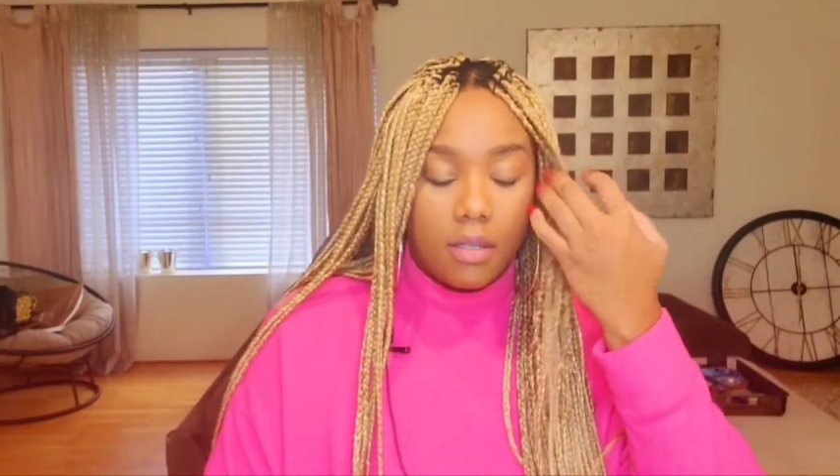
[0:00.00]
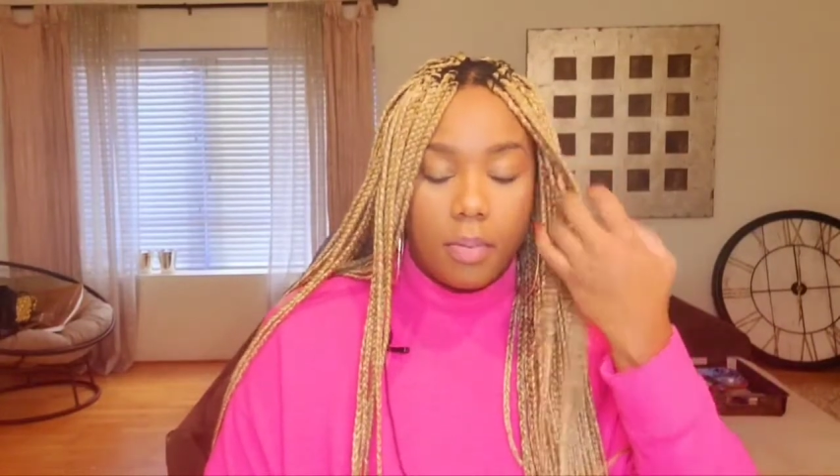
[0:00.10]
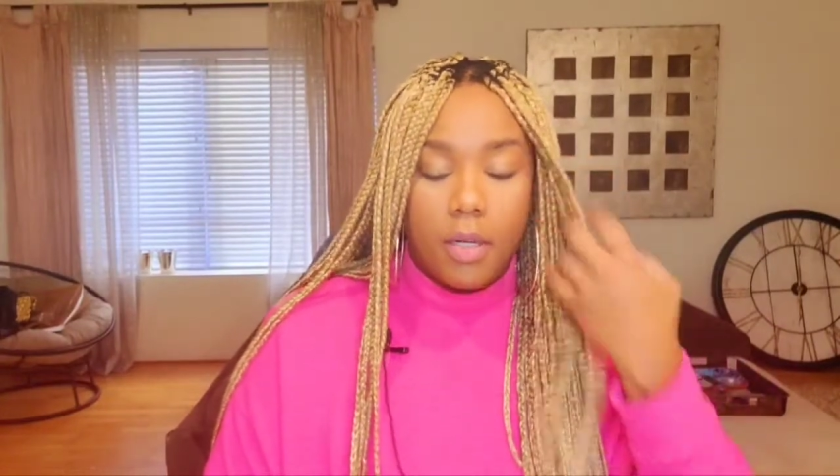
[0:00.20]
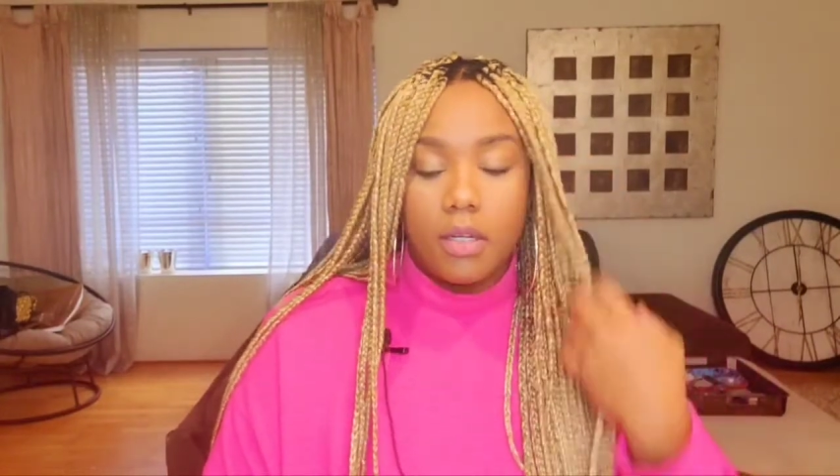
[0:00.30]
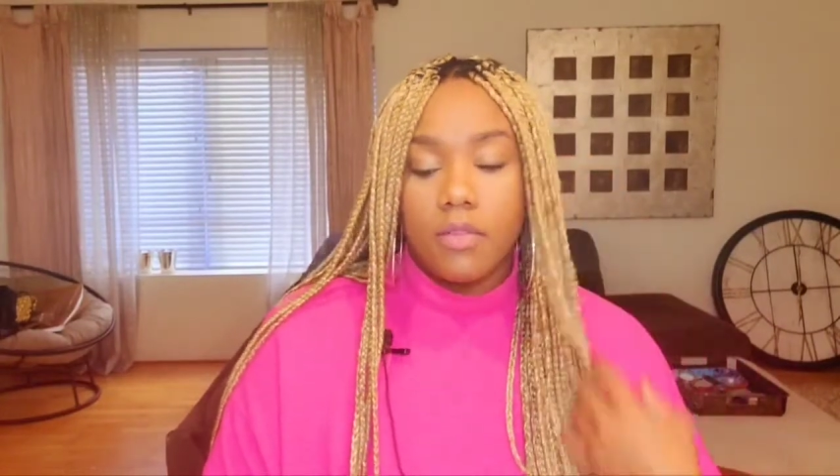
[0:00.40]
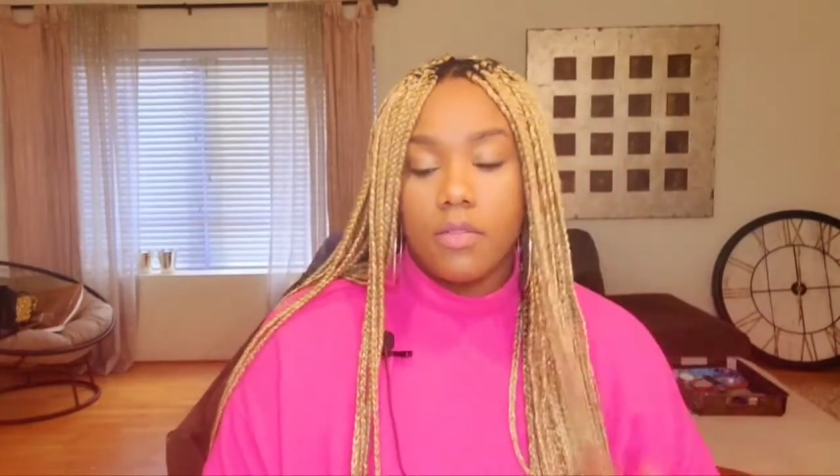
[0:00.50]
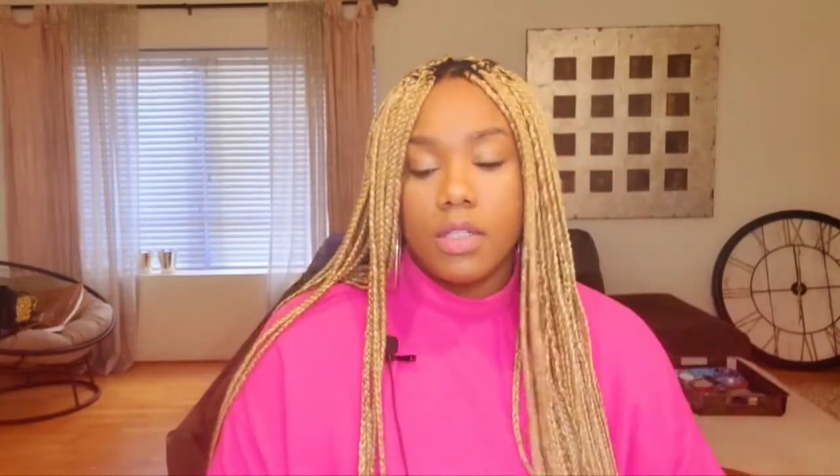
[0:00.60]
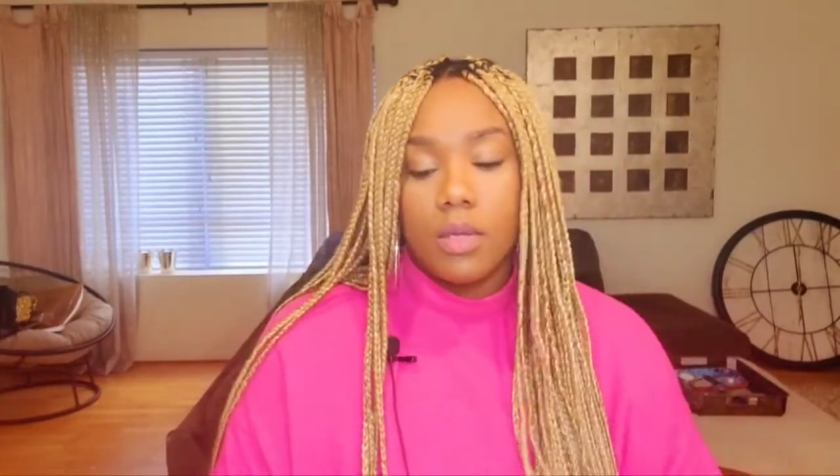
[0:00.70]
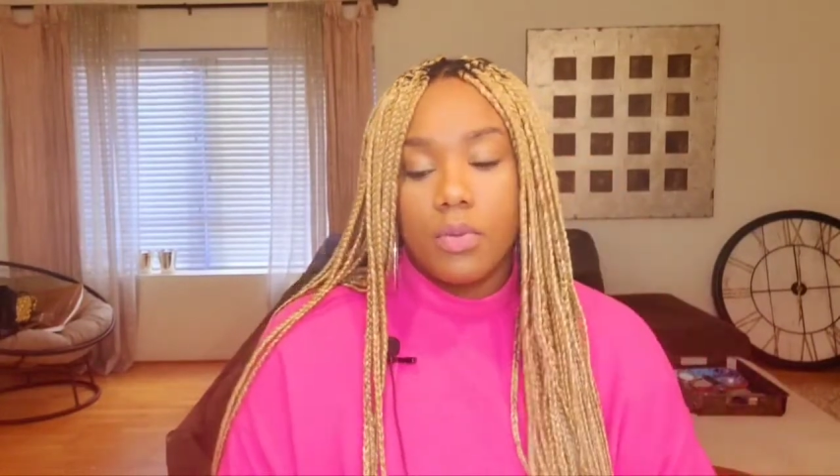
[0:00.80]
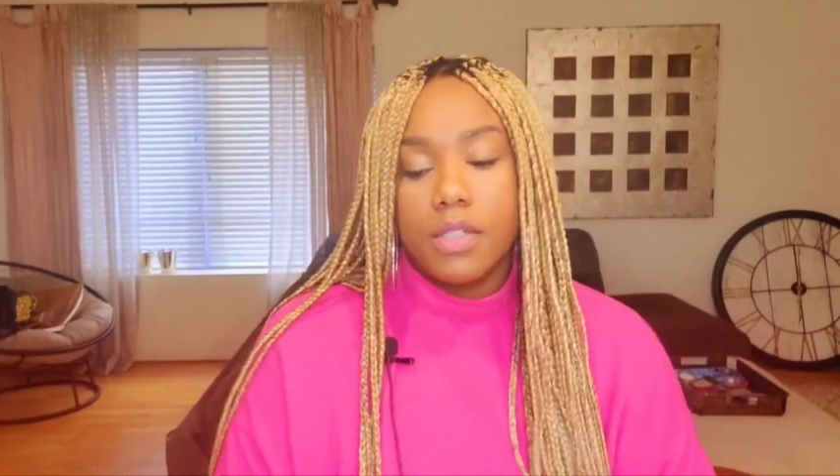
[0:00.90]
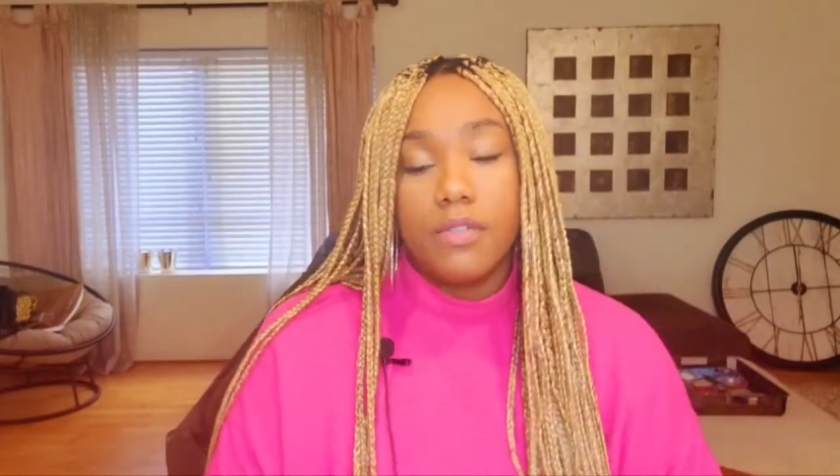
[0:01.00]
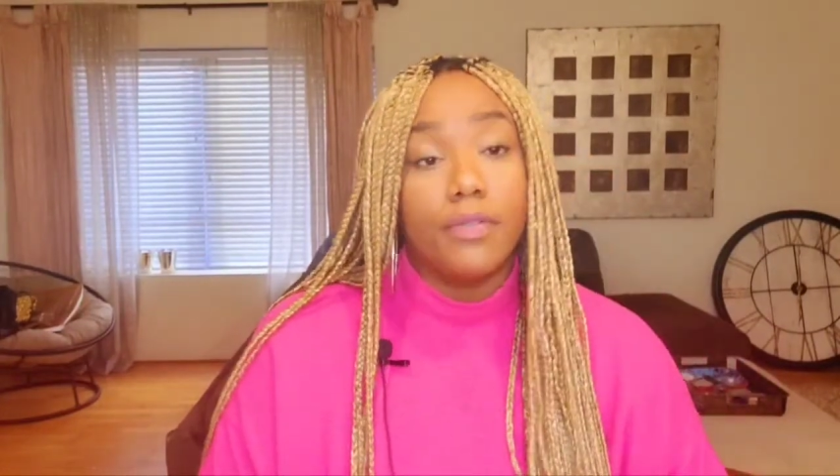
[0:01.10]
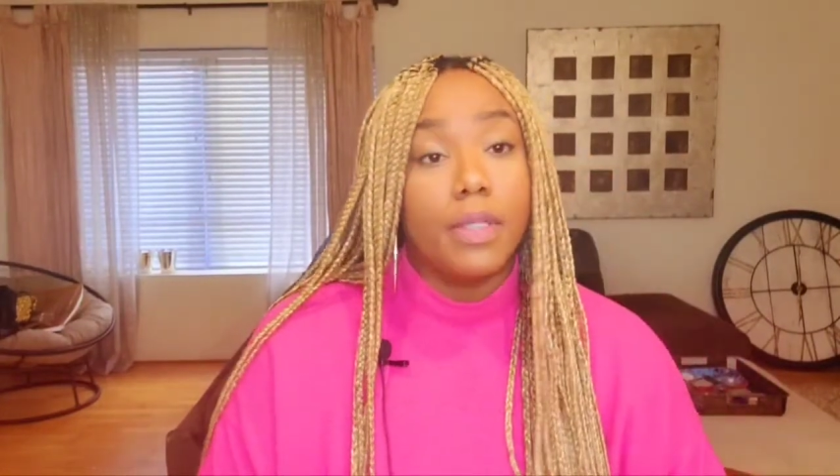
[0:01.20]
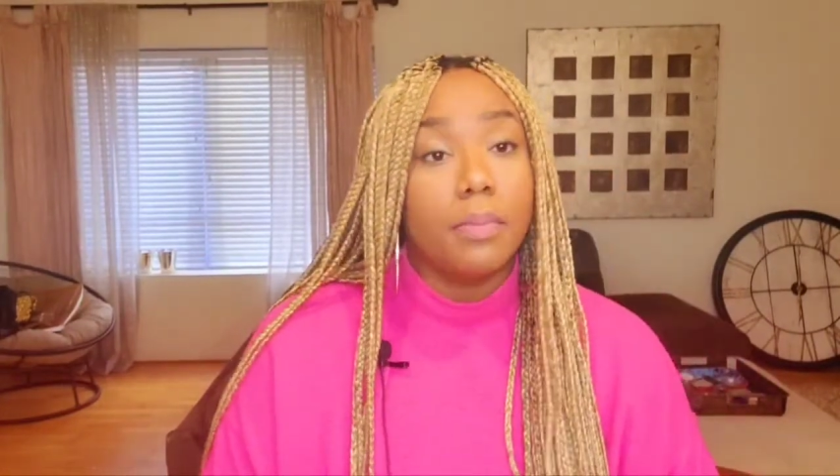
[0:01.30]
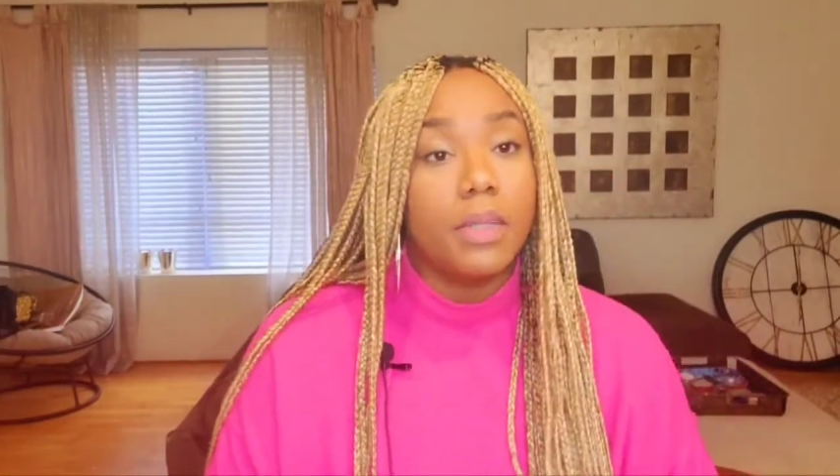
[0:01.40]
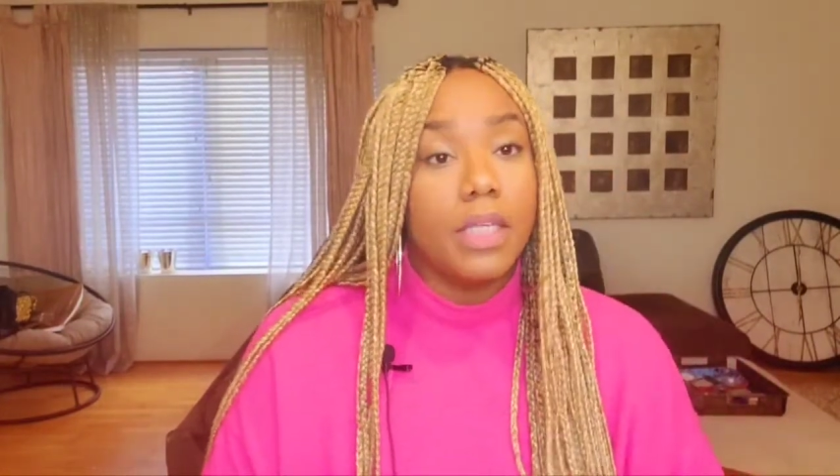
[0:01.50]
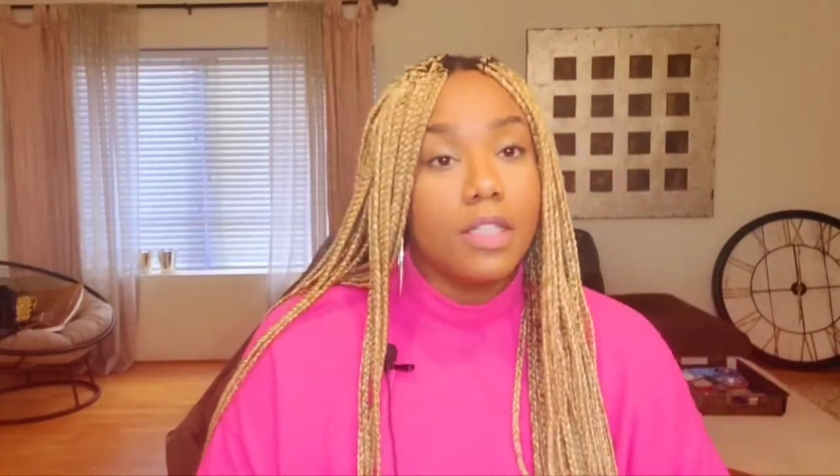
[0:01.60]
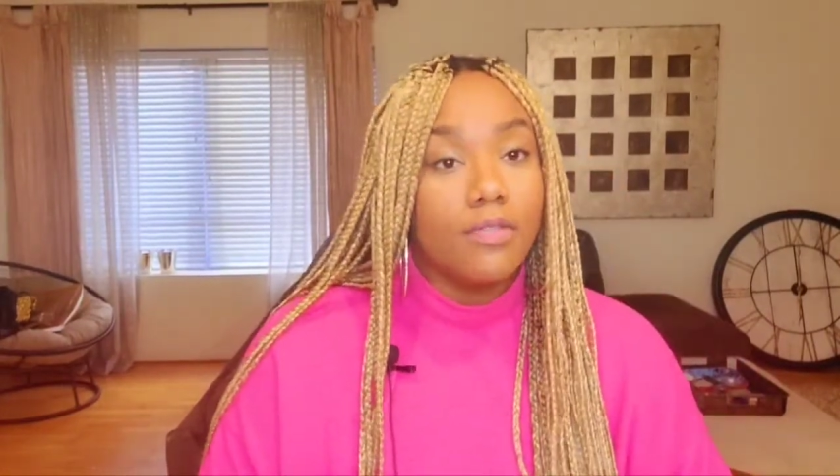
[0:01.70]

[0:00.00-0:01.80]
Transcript: Part of you still wants to flip this,